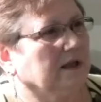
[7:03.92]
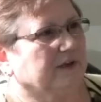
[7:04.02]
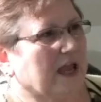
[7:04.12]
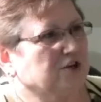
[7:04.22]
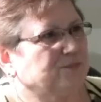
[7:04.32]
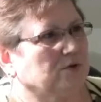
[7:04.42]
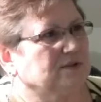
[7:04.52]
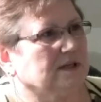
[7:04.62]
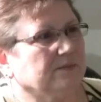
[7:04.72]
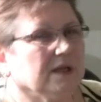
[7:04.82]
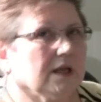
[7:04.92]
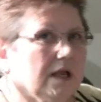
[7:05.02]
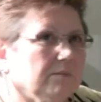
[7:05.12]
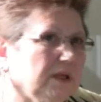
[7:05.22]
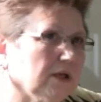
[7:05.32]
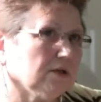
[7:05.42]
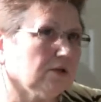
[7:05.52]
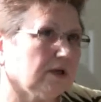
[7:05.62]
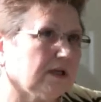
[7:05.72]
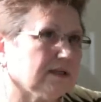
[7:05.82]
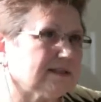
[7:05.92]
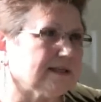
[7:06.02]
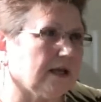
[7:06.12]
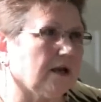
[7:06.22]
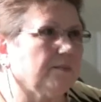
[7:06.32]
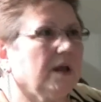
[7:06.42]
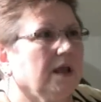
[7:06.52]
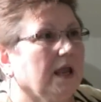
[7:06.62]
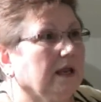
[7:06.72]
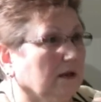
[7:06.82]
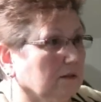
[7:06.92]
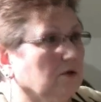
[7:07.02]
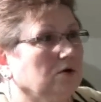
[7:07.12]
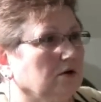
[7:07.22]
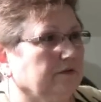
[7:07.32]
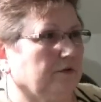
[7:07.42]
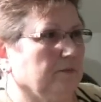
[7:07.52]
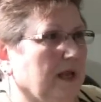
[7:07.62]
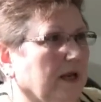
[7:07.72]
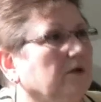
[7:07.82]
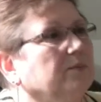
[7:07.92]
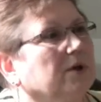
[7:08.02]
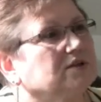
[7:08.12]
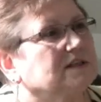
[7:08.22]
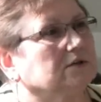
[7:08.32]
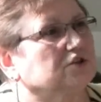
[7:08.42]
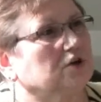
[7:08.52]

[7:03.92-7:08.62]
if Cash posts something, I immediately look at his setup and I learn from that, because he'll